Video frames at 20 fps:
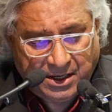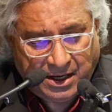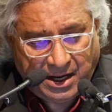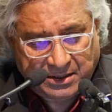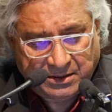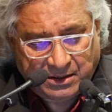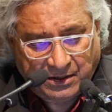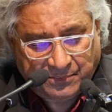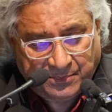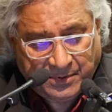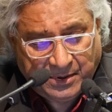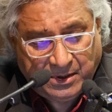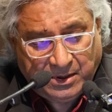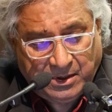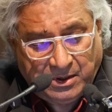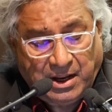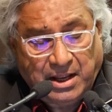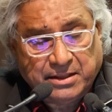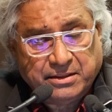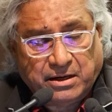and
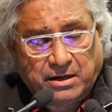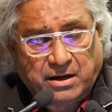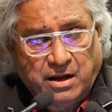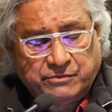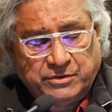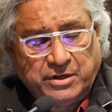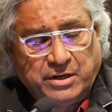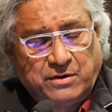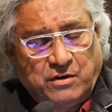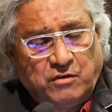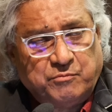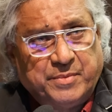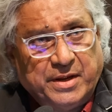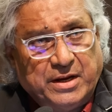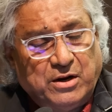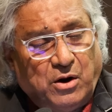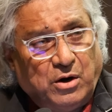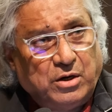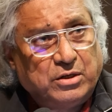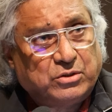the Governor of
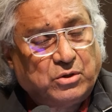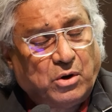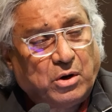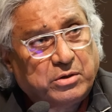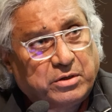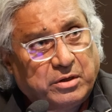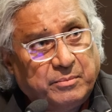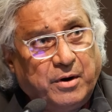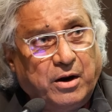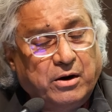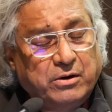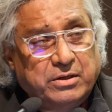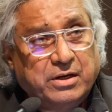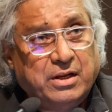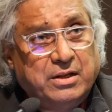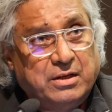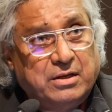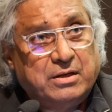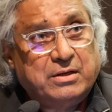Bengal talked about